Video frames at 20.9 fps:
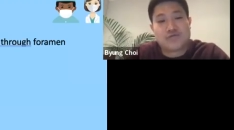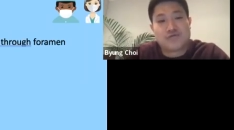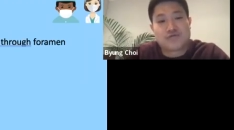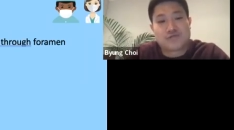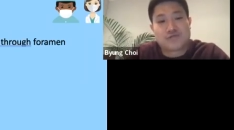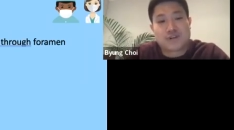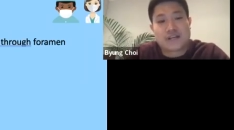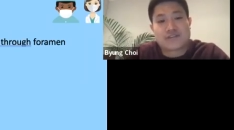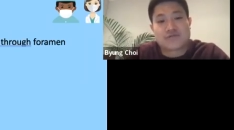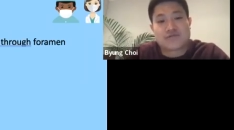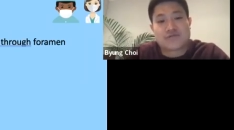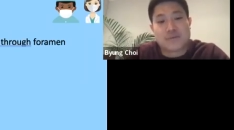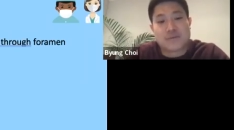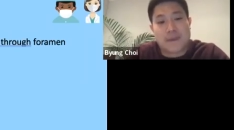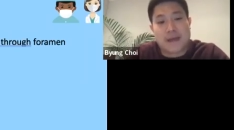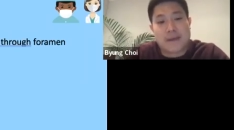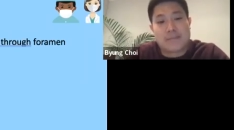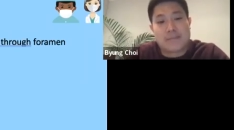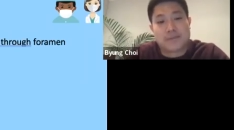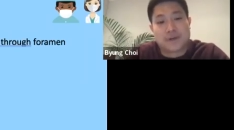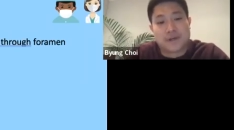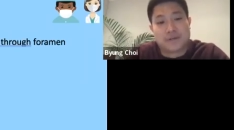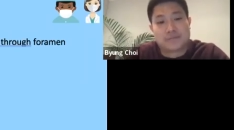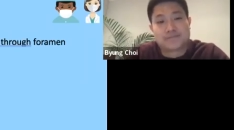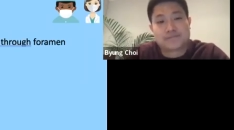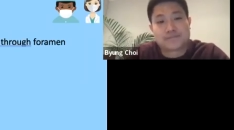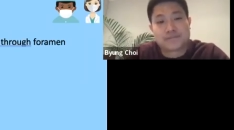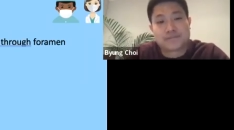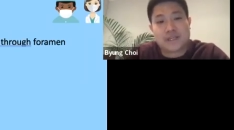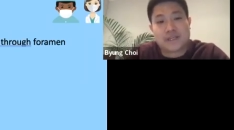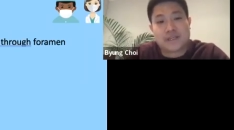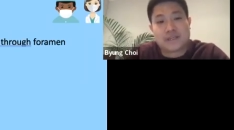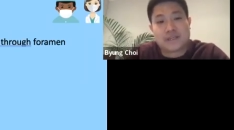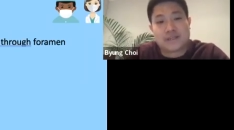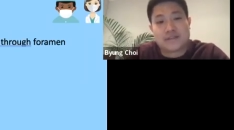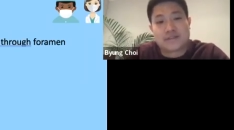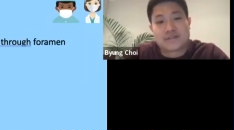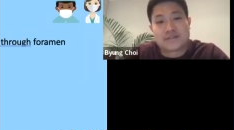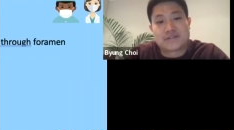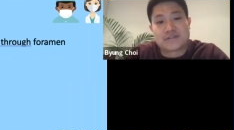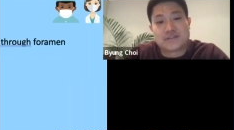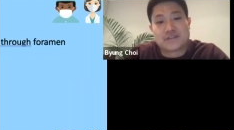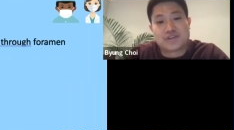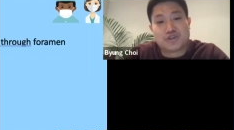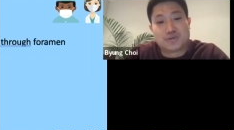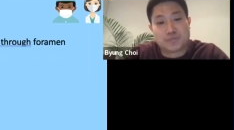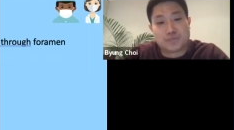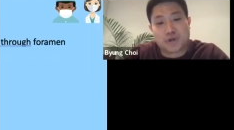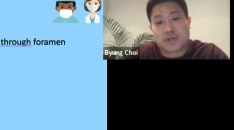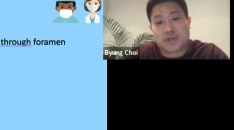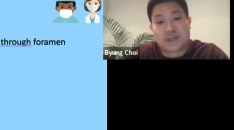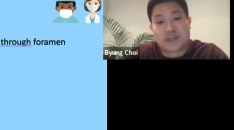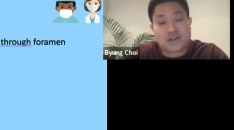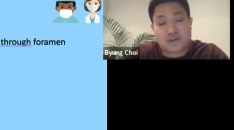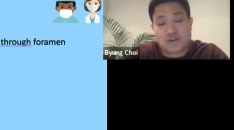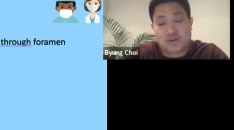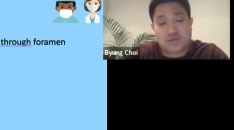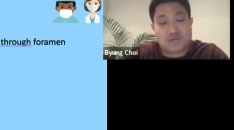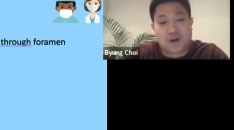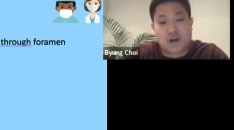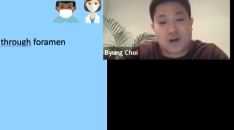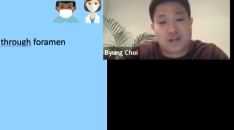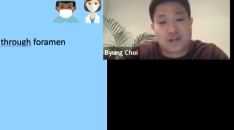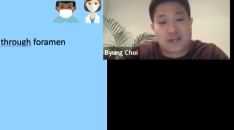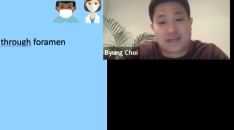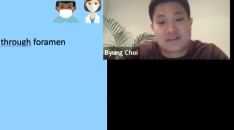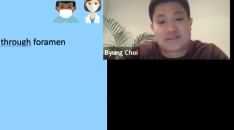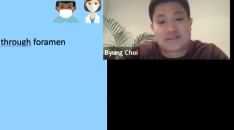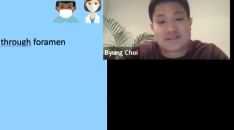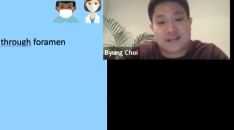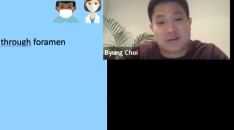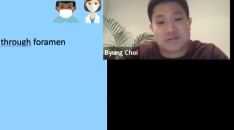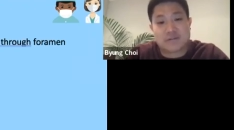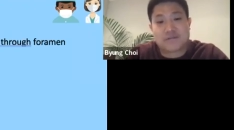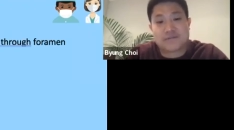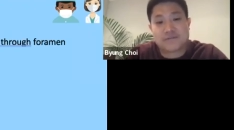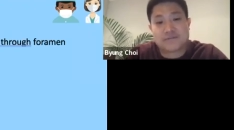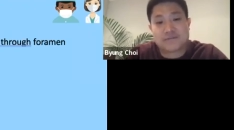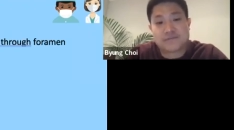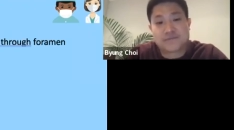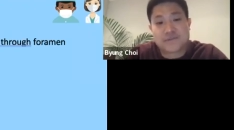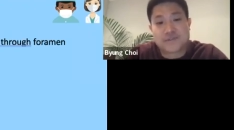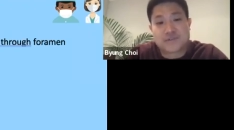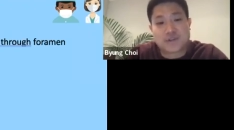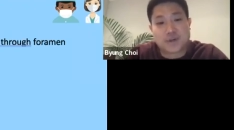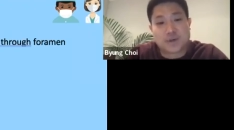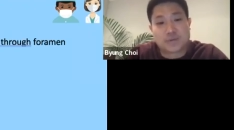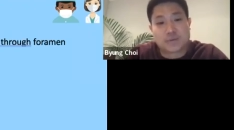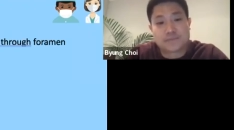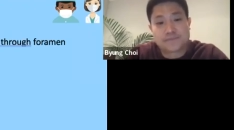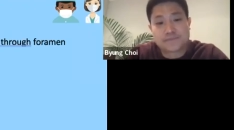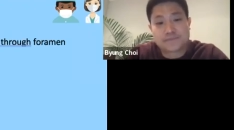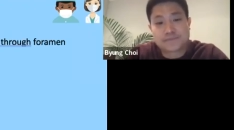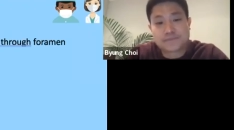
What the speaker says: try to remember is the mnemonic ovale itself. So